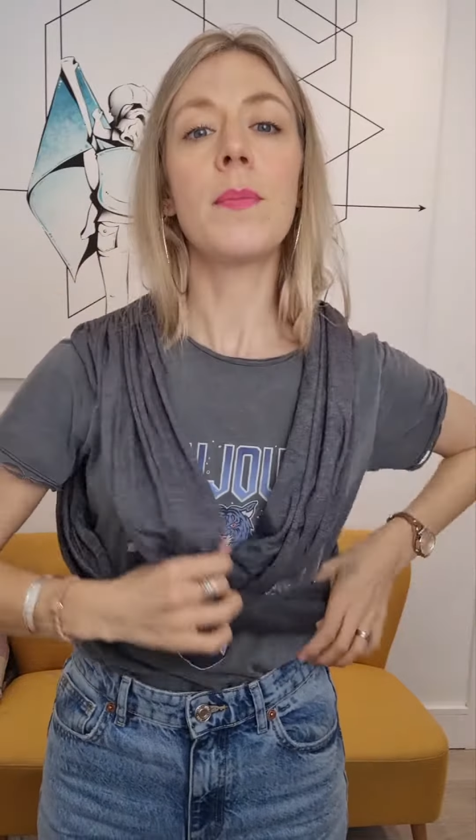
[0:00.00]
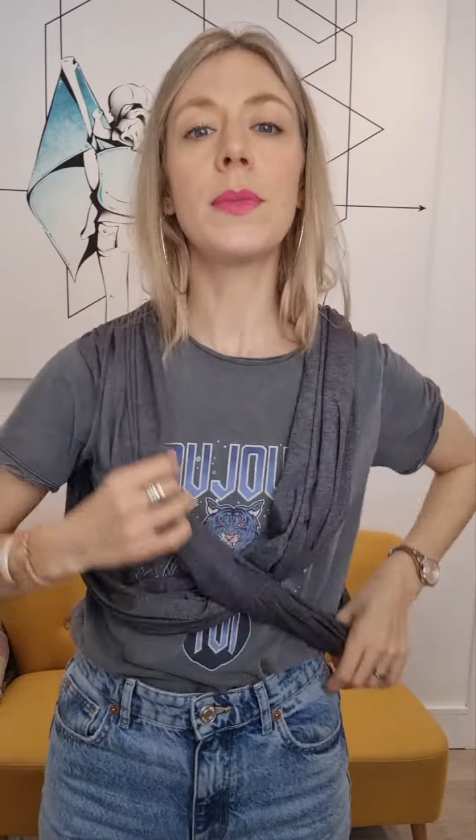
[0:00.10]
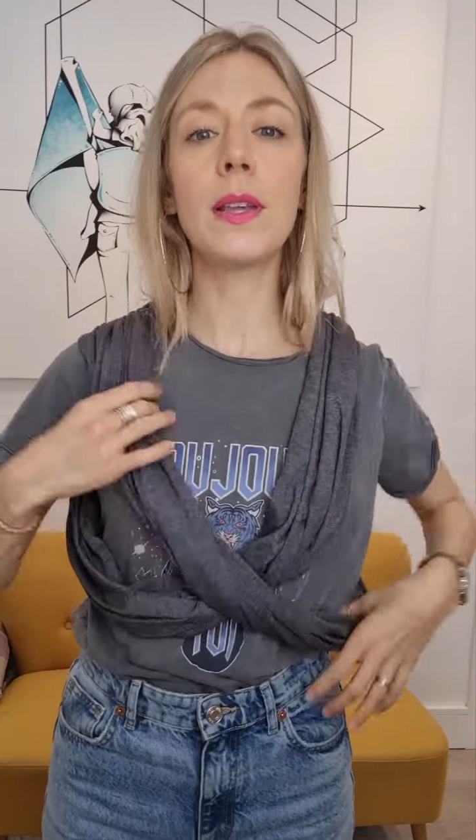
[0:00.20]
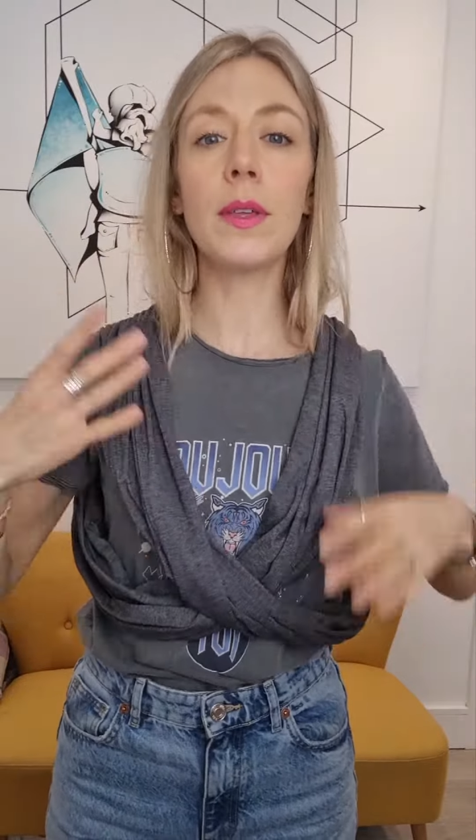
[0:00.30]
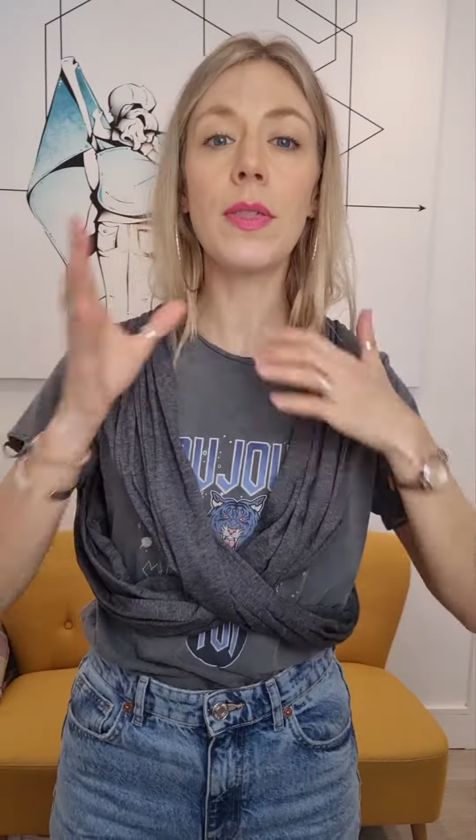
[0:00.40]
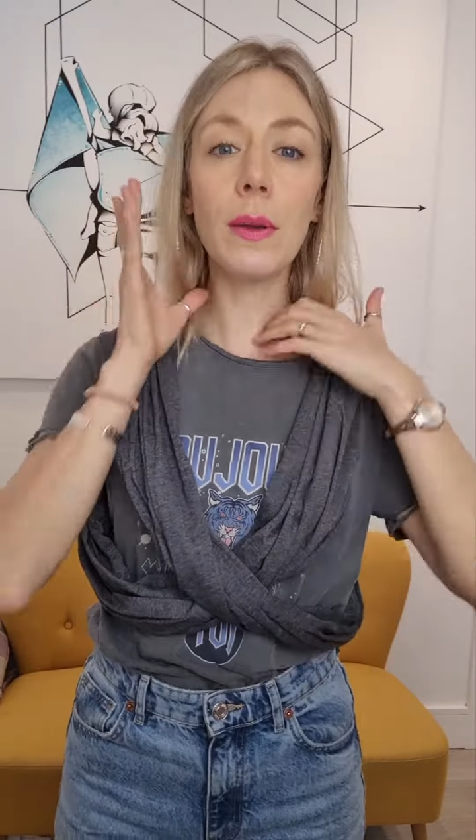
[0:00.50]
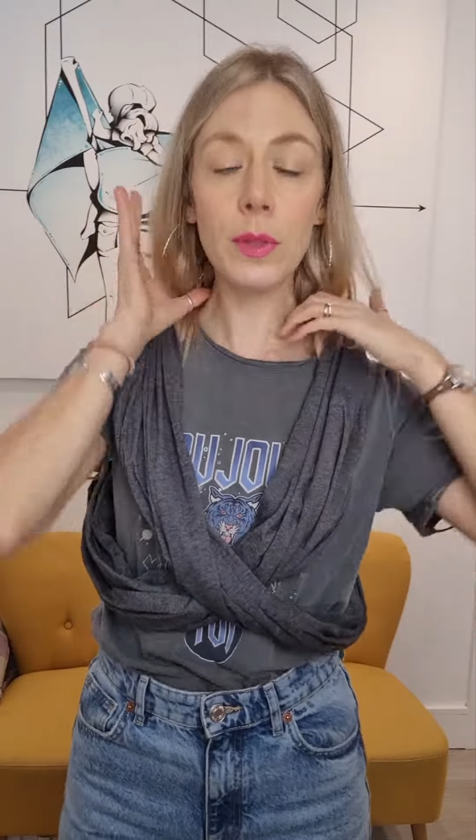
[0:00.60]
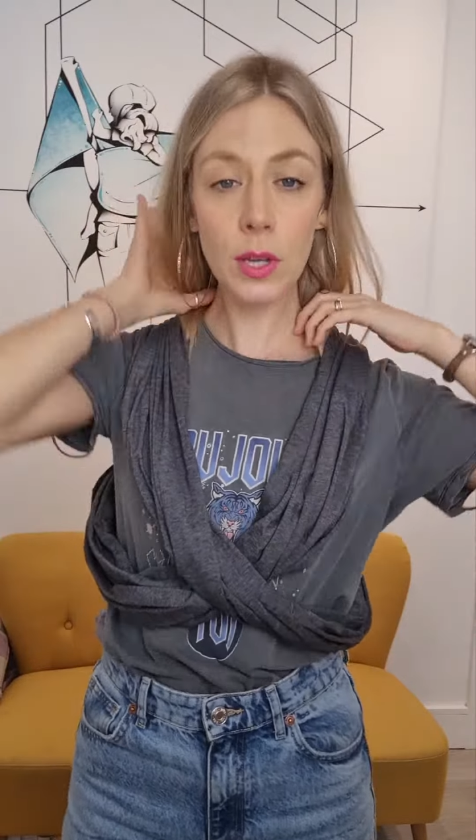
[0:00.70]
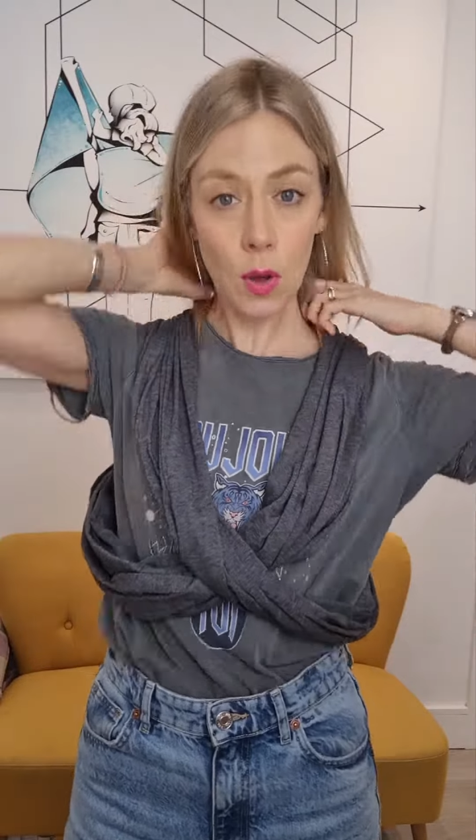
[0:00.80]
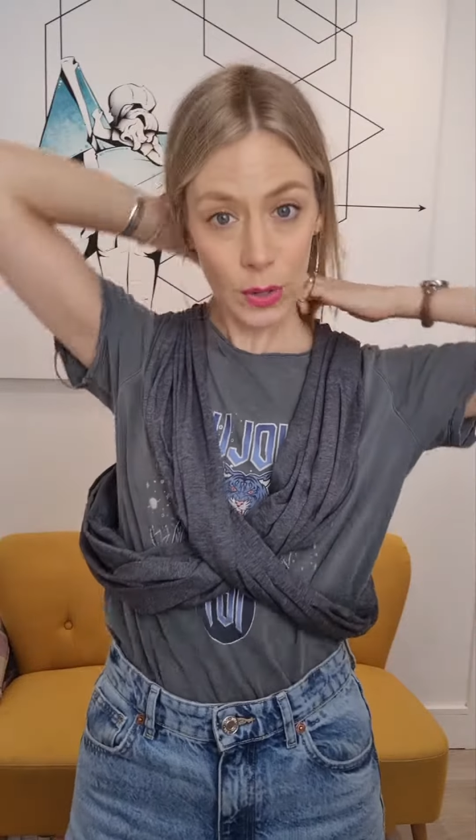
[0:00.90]
Now the thing
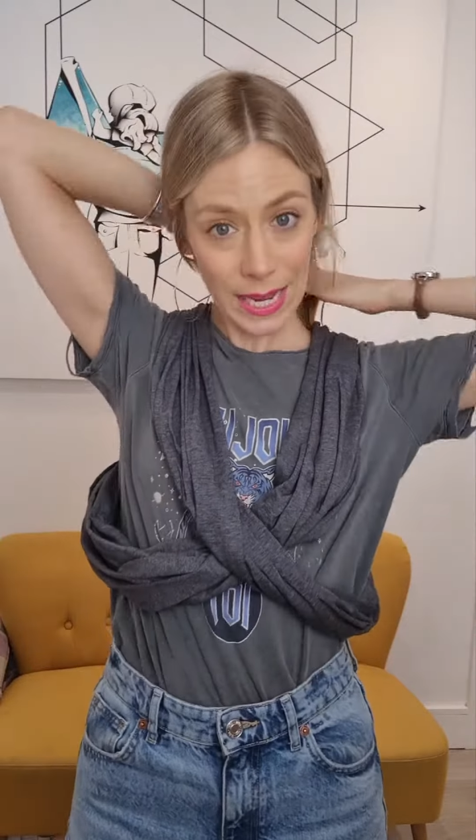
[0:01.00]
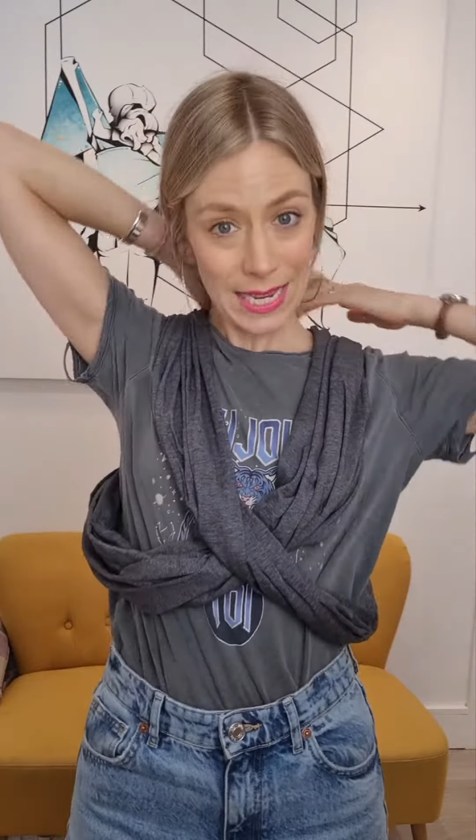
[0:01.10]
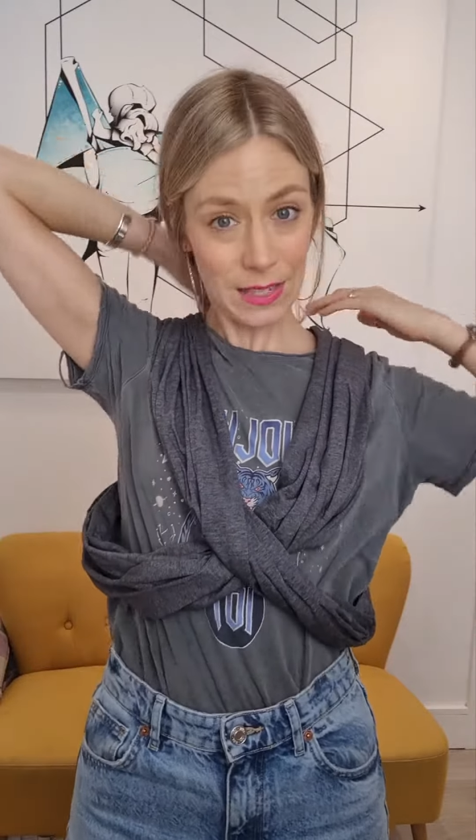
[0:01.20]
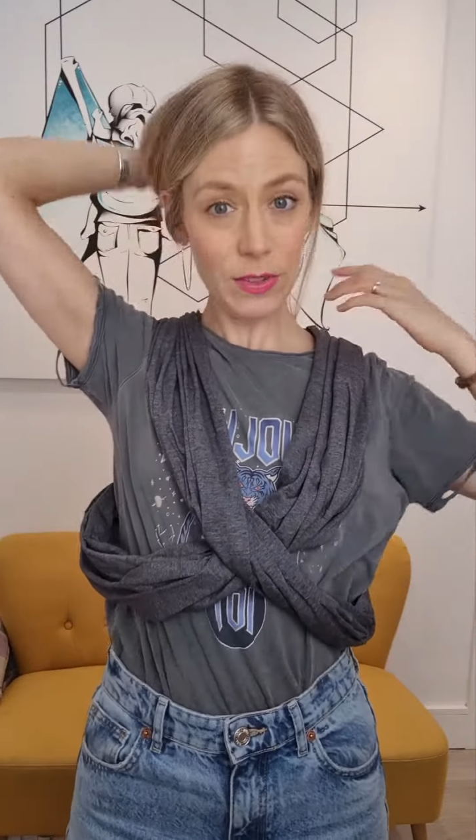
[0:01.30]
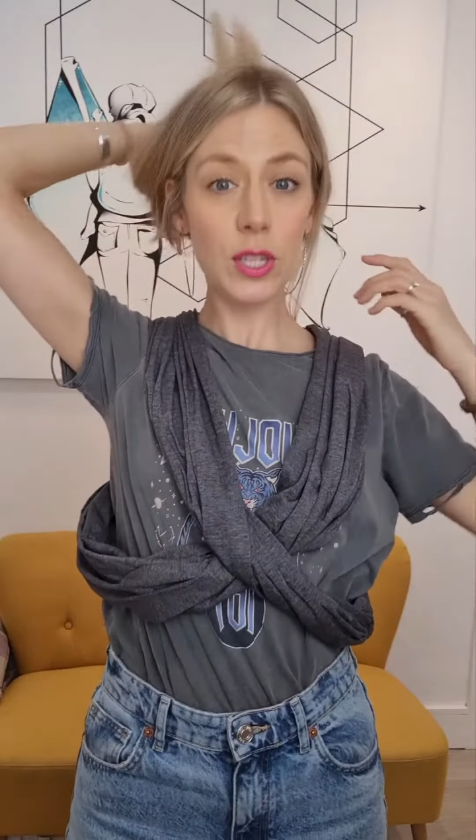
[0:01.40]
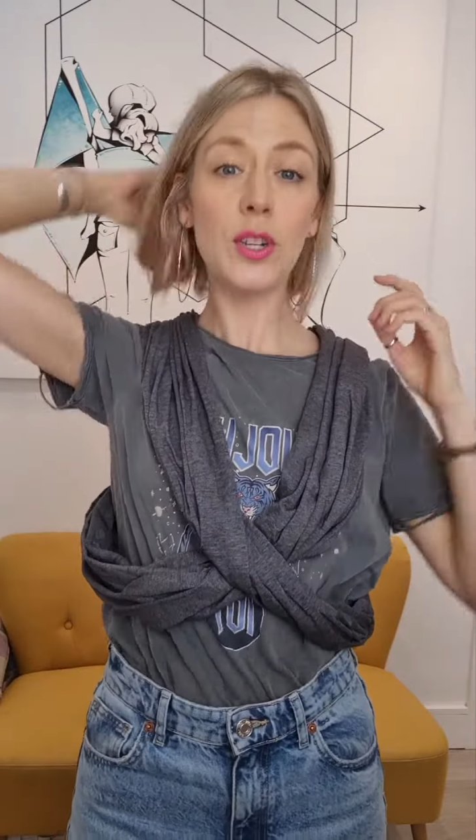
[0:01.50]
with a Konny is that there's